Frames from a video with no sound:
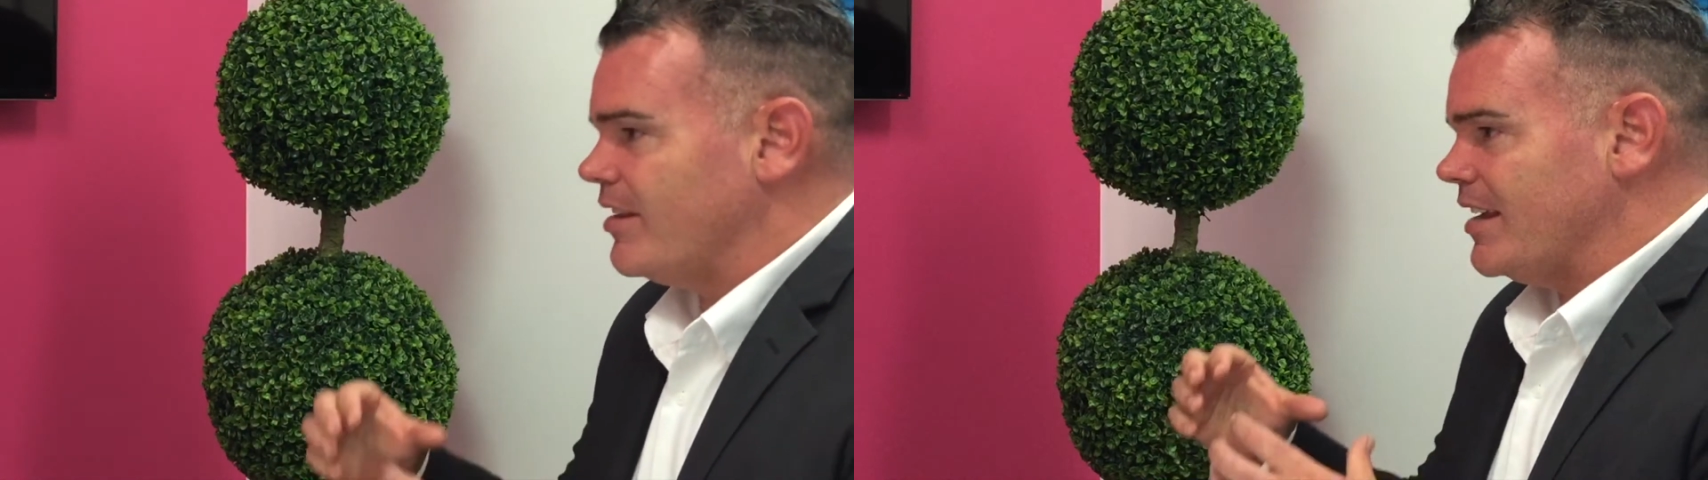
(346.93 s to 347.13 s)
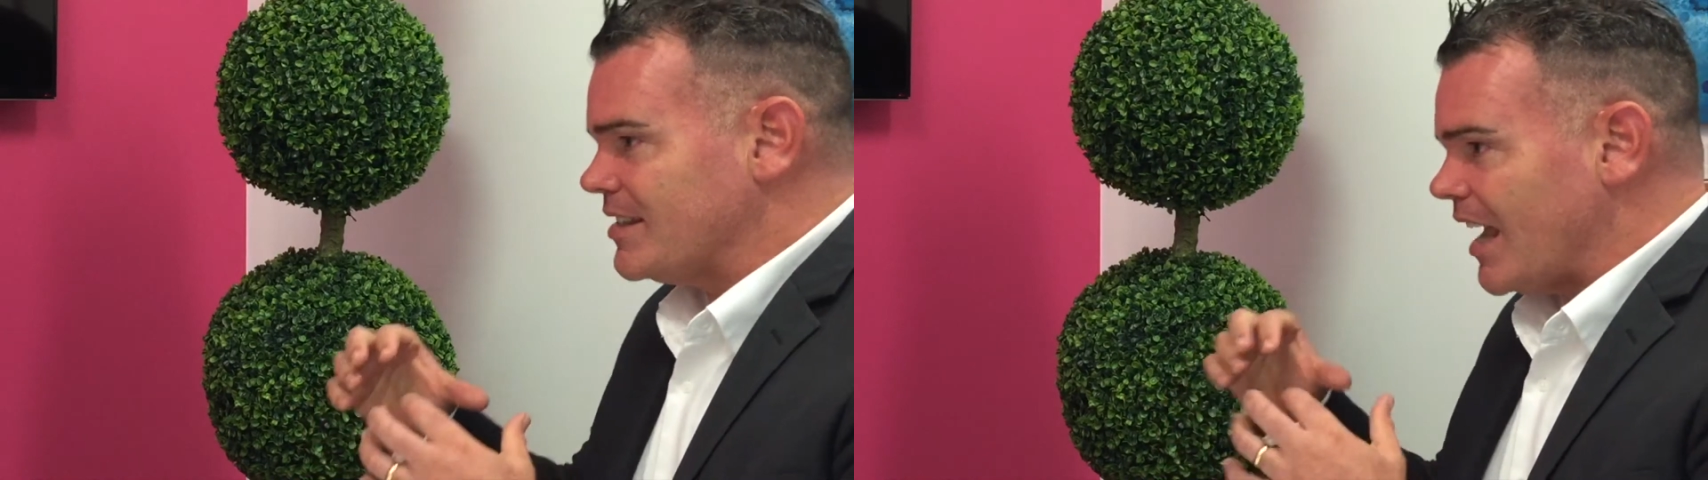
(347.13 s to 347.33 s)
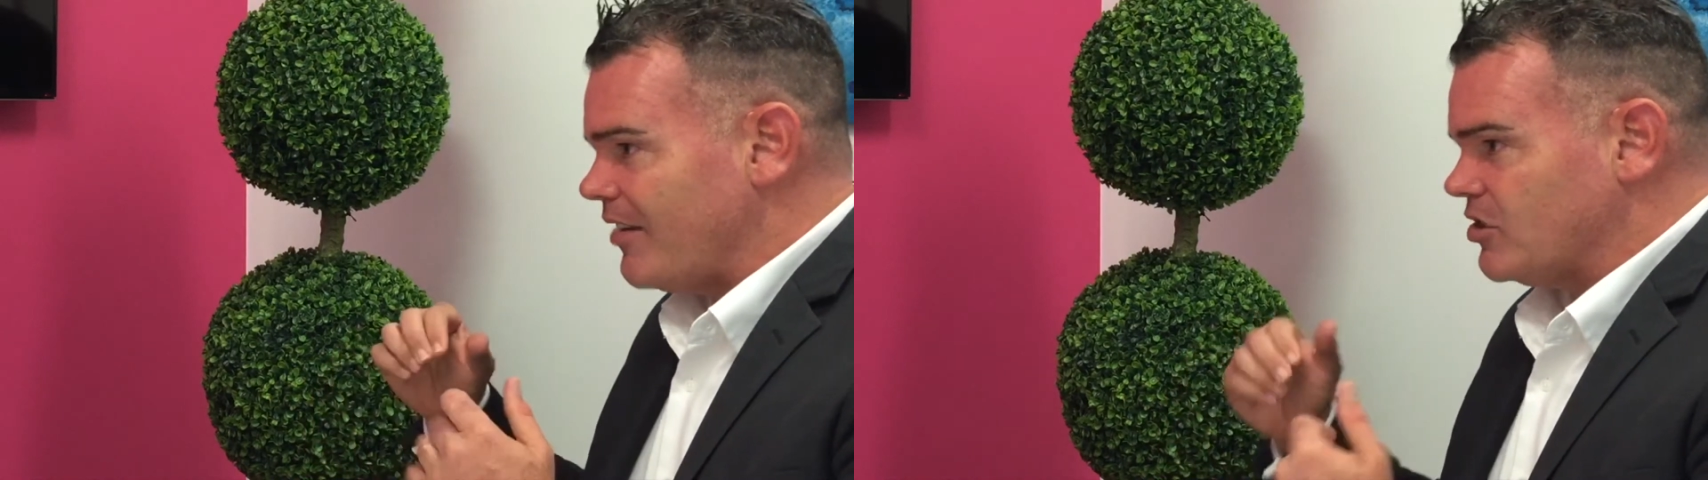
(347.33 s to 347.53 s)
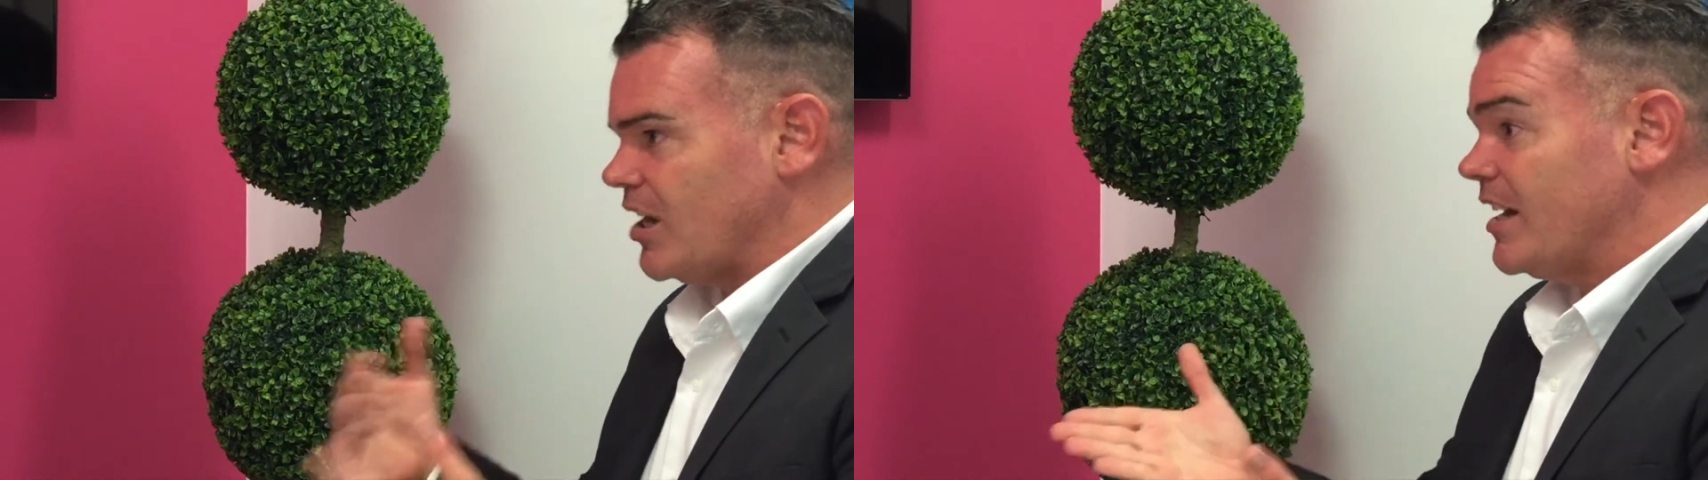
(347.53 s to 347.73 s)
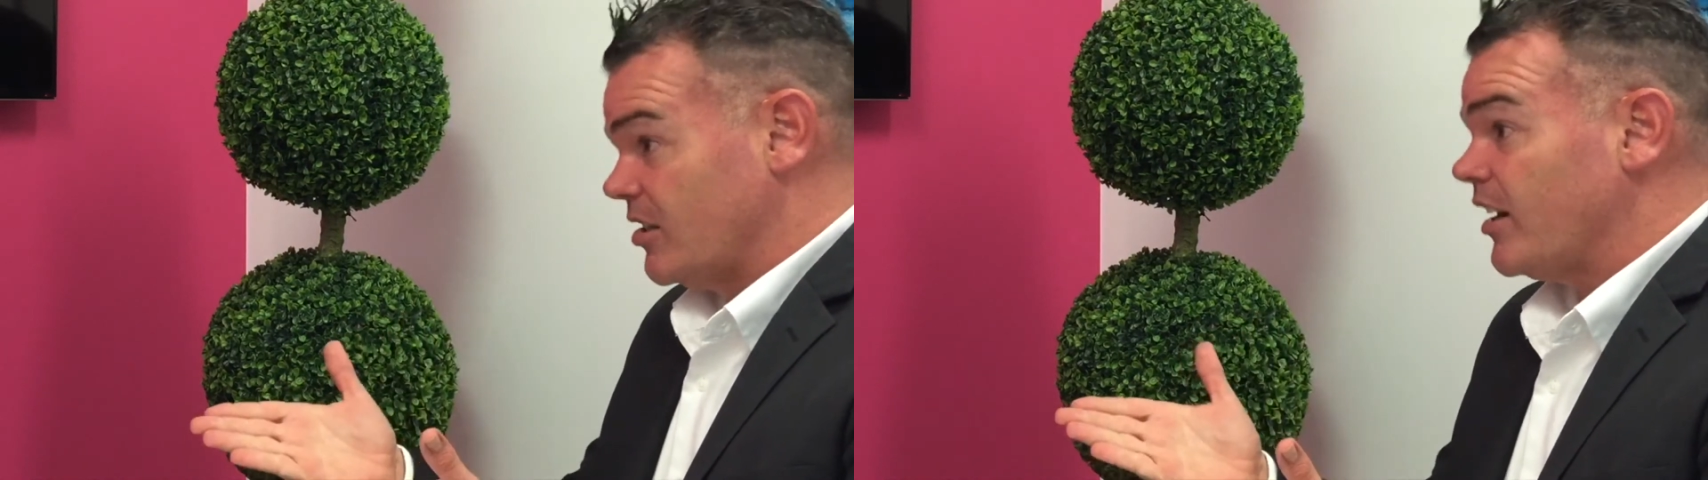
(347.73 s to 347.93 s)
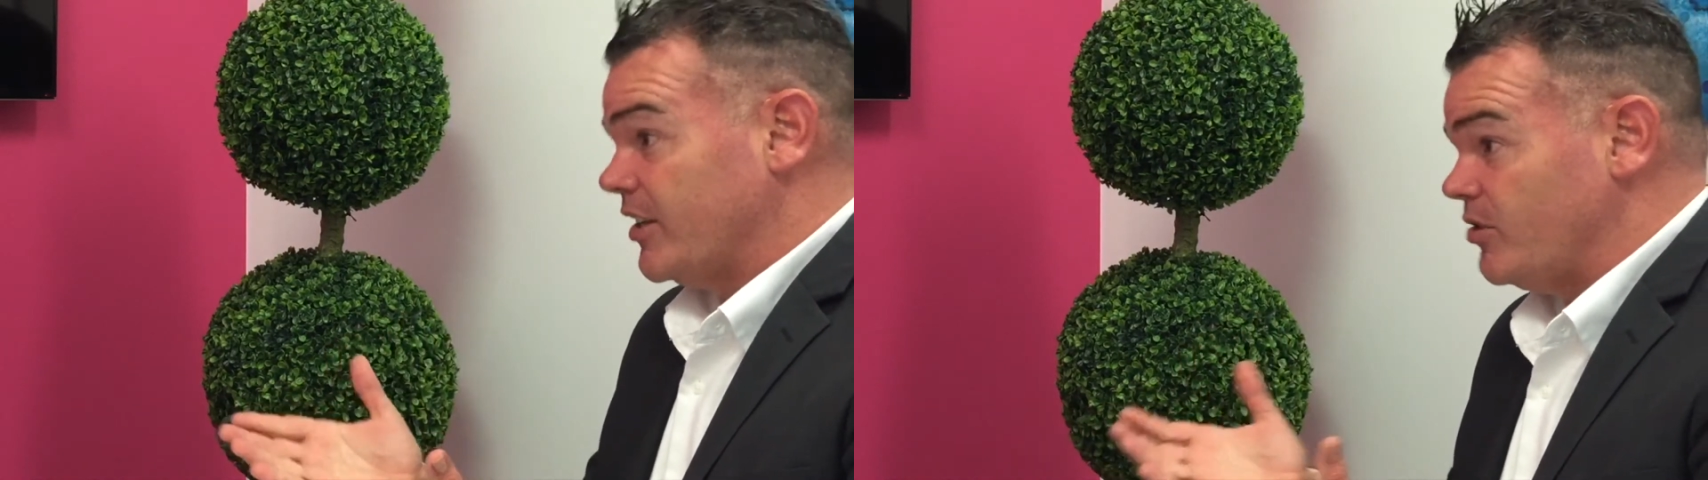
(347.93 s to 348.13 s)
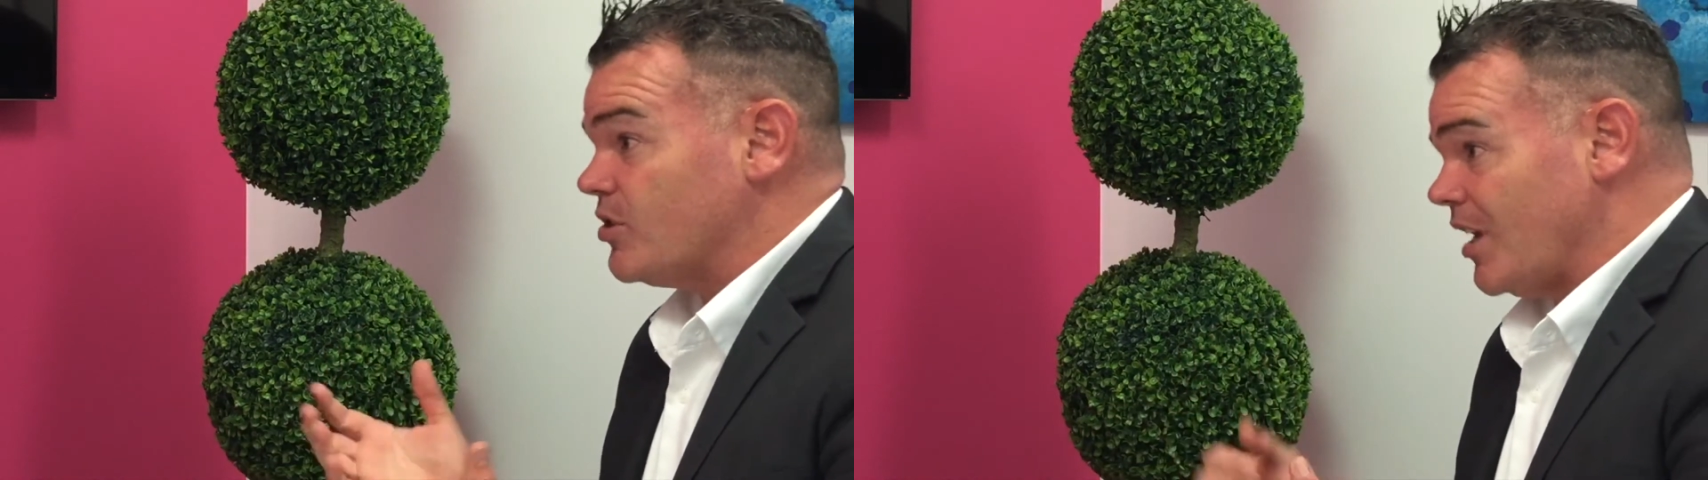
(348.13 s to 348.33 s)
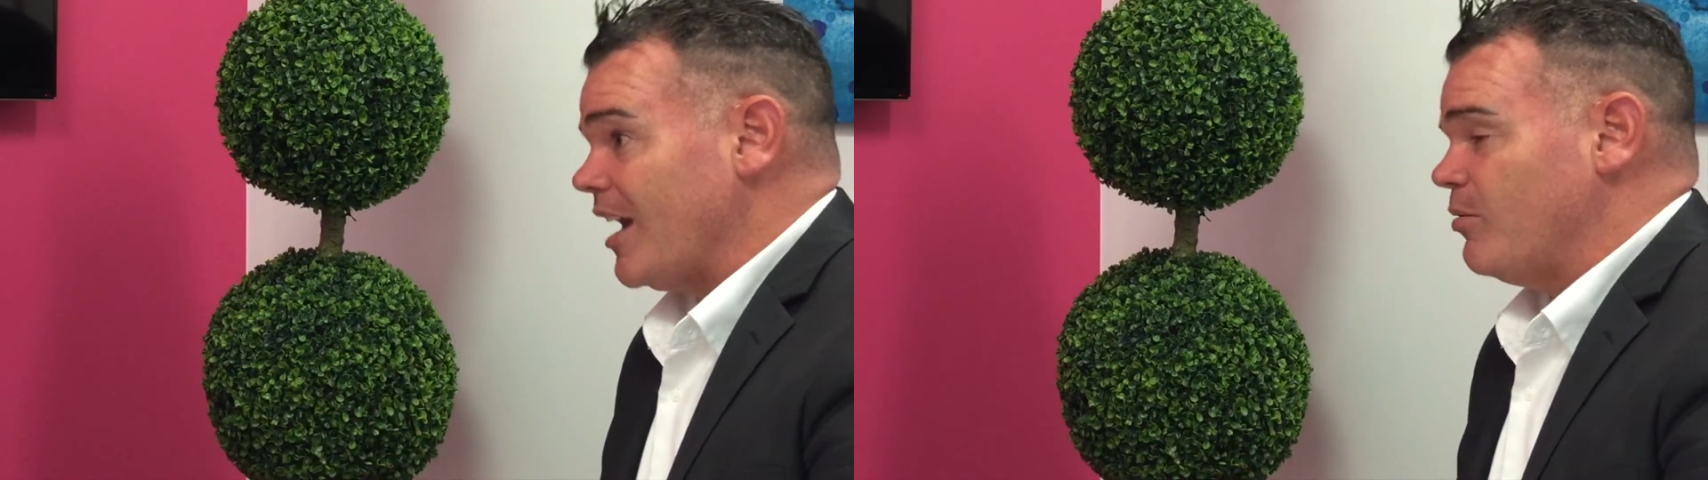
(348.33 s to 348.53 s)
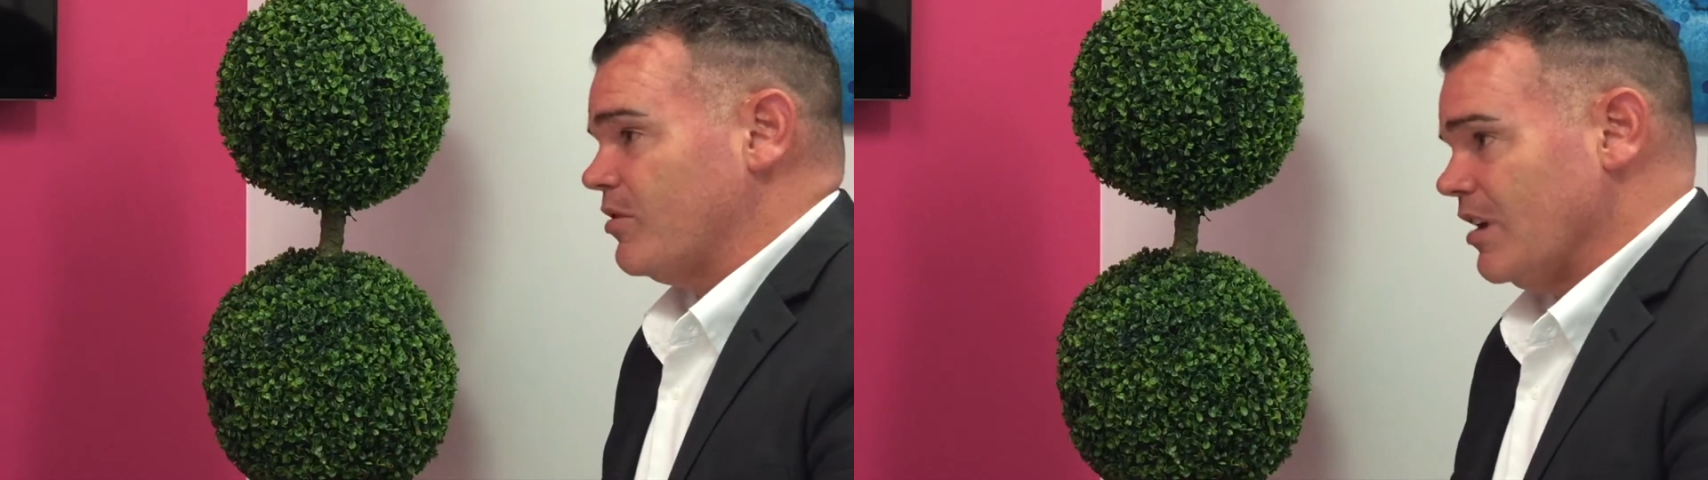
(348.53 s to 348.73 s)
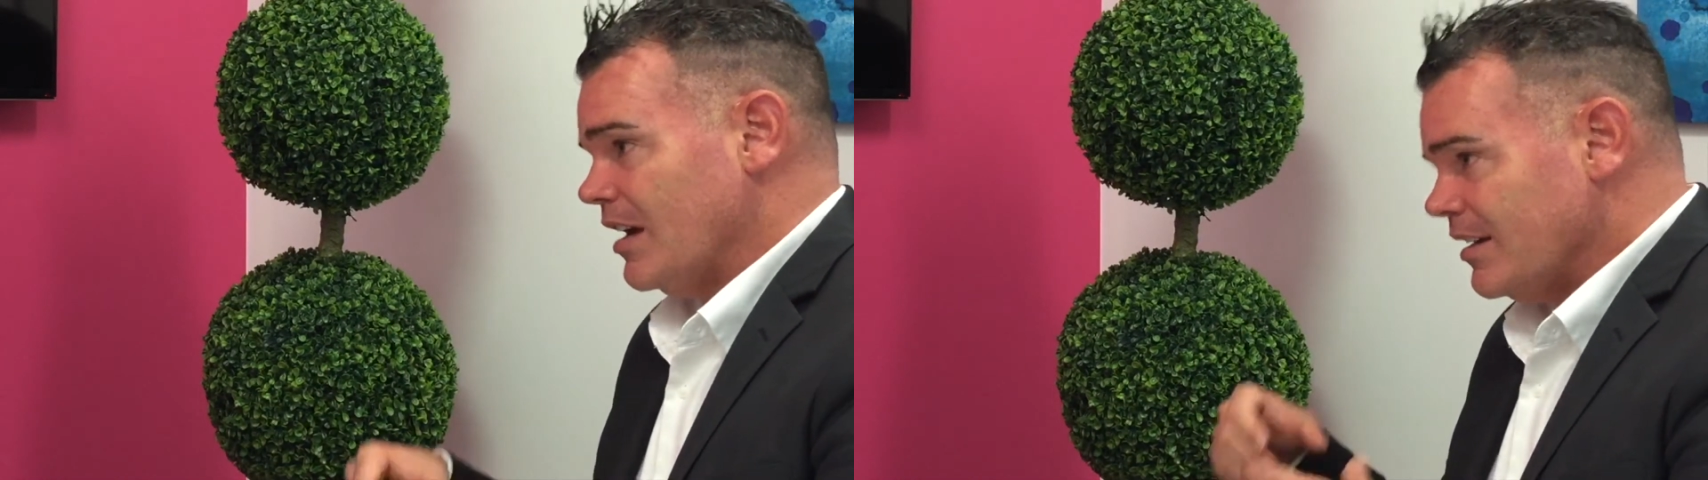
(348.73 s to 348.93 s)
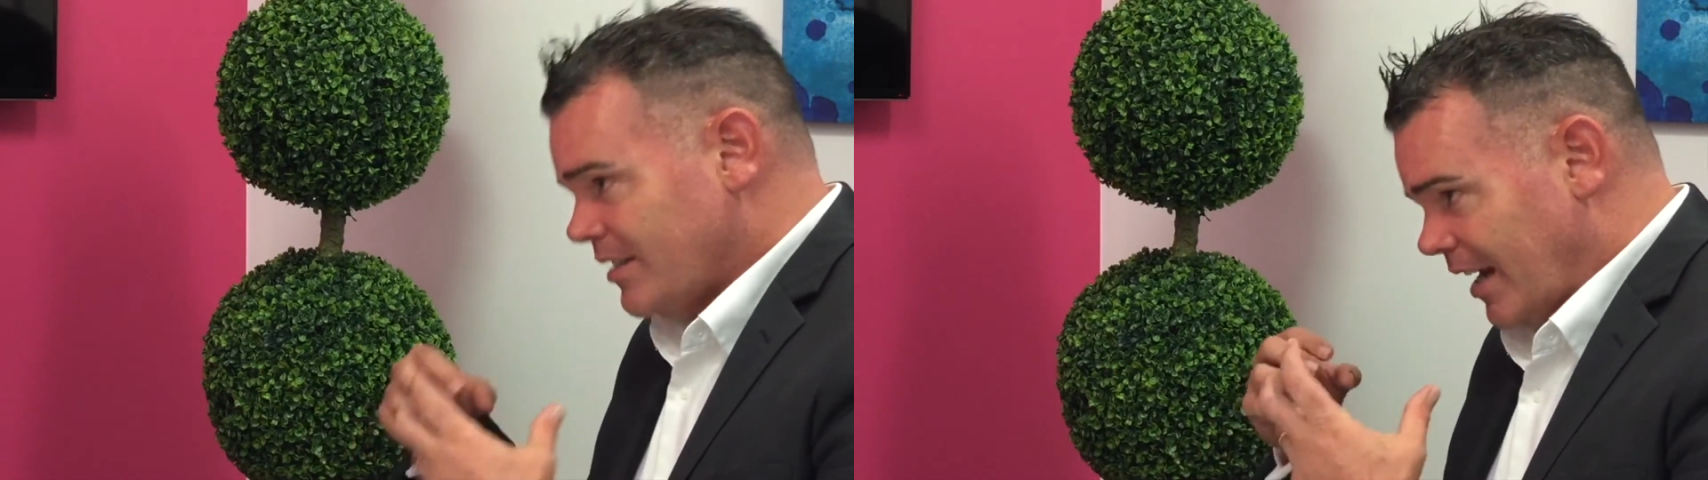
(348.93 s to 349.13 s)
things have changed, like you say, with yep.